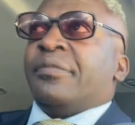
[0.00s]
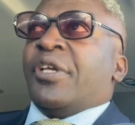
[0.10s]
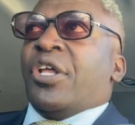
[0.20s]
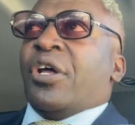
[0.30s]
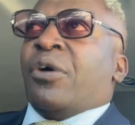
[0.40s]

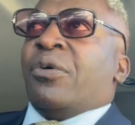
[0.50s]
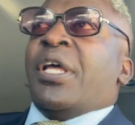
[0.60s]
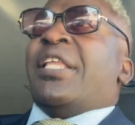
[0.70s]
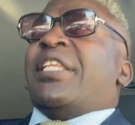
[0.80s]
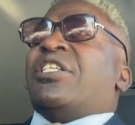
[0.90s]
You know,
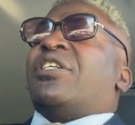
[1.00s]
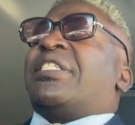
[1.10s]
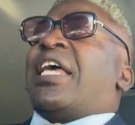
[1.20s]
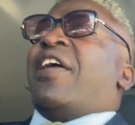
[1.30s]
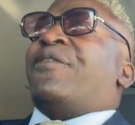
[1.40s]
these are the
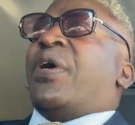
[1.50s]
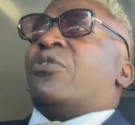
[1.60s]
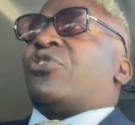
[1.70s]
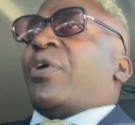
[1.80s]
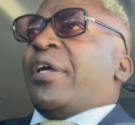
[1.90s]
same
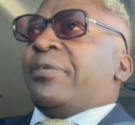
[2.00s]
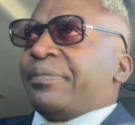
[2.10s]
folks, right?